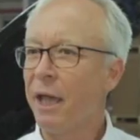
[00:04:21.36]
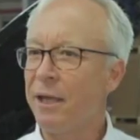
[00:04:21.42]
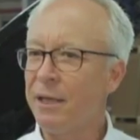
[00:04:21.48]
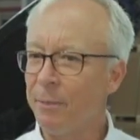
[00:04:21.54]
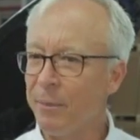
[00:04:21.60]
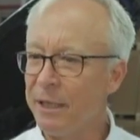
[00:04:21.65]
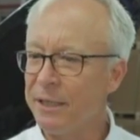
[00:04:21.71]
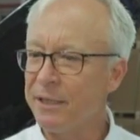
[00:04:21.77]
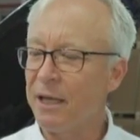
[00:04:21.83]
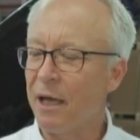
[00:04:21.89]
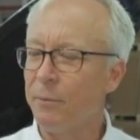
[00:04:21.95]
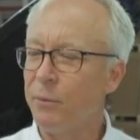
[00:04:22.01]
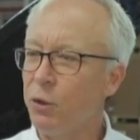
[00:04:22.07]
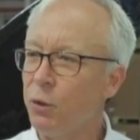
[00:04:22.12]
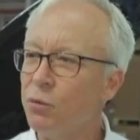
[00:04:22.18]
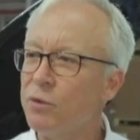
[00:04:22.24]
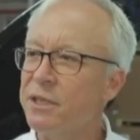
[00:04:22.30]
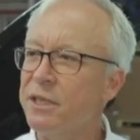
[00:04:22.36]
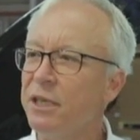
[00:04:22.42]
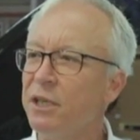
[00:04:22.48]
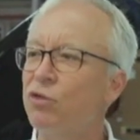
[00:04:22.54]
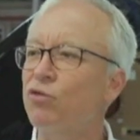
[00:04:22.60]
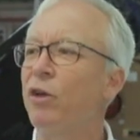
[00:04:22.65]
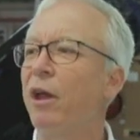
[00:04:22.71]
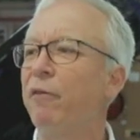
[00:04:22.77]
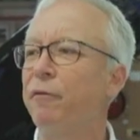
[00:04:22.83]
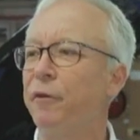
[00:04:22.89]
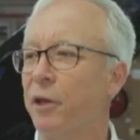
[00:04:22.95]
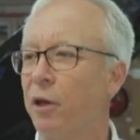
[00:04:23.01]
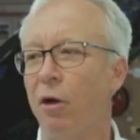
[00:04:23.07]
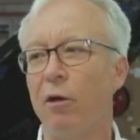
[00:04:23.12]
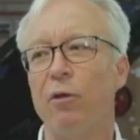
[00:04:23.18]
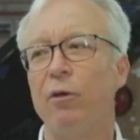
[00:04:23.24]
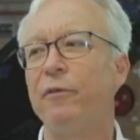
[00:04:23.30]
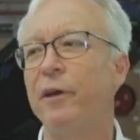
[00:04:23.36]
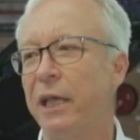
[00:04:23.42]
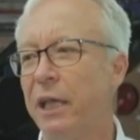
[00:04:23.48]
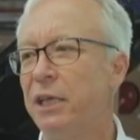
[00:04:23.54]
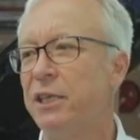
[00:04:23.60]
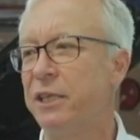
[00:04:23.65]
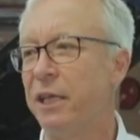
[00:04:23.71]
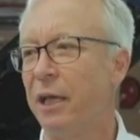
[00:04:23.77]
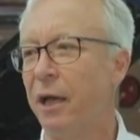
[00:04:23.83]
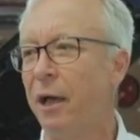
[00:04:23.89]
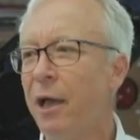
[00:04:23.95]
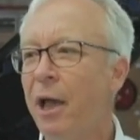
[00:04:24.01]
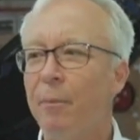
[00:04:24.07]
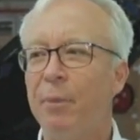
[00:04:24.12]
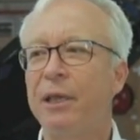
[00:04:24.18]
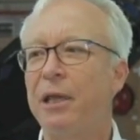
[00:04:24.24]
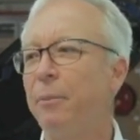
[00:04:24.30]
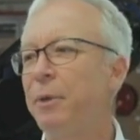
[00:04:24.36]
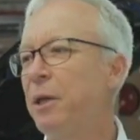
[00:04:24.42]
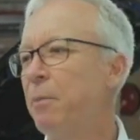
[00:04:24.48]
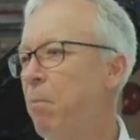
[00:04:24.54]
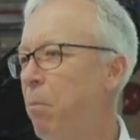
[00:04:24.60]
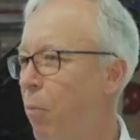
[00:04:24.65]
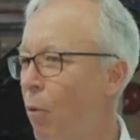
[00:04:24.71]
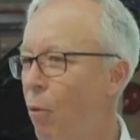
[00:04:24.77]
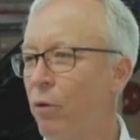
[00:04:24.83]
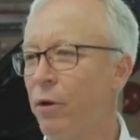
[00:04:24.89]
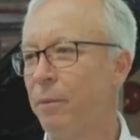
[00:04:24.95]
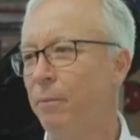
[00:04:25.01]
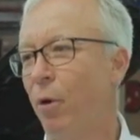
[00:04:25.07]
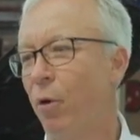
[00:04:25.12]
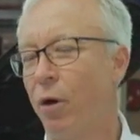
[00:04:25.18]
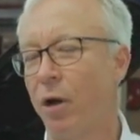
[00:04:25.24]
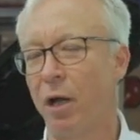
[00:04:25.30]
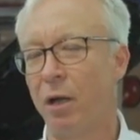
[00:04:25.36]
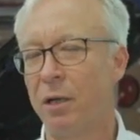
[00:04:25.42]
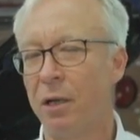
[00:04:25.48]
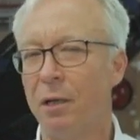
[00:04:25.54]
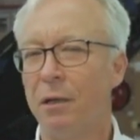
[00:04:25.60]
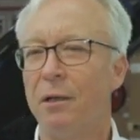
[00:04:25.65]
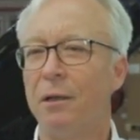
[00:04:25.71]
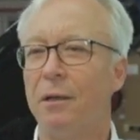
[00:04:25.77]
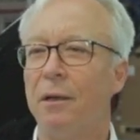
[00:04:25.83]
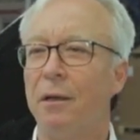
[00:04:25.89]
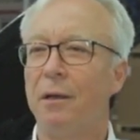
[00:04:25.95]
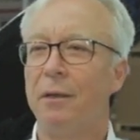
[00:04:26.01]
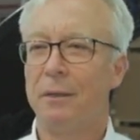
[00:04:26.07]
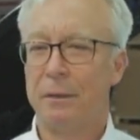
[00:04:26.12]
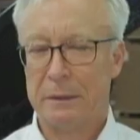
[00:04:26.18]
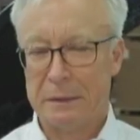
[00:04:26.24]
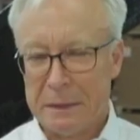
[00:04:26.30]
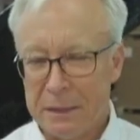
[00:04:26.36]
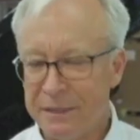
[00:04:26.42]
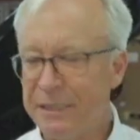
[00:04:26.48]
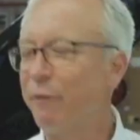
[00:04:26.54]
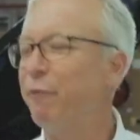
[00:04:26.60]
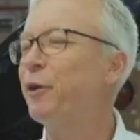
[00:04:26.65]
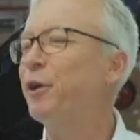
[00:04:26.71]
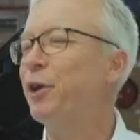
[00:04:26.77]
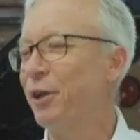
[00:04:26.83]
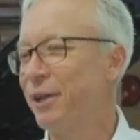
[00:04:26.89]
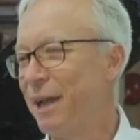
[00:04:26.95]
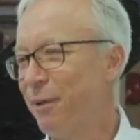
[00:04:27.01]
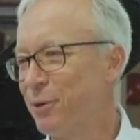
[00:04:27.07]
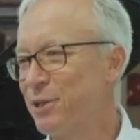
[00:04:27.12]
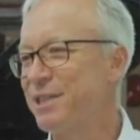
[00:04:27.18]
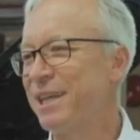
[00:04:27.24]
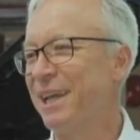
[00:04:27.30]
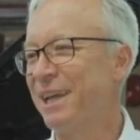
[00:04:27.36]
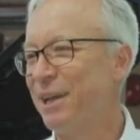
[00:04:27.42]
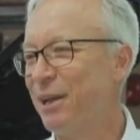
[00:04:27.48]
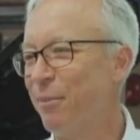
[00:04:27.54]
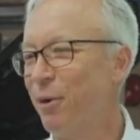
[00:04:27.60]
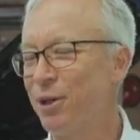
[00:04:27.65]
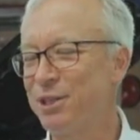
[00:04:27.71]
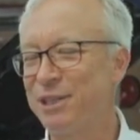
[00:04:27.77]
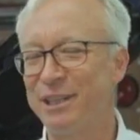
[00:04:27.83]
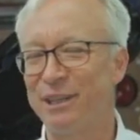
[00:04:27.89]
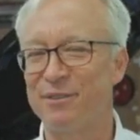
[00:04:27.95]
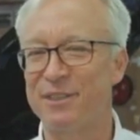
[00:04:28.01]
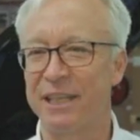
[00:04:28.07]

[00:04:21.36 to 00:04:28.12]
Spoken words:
In the meantime, you see traffic all over India becoming more and more difficult, I would say, in a positive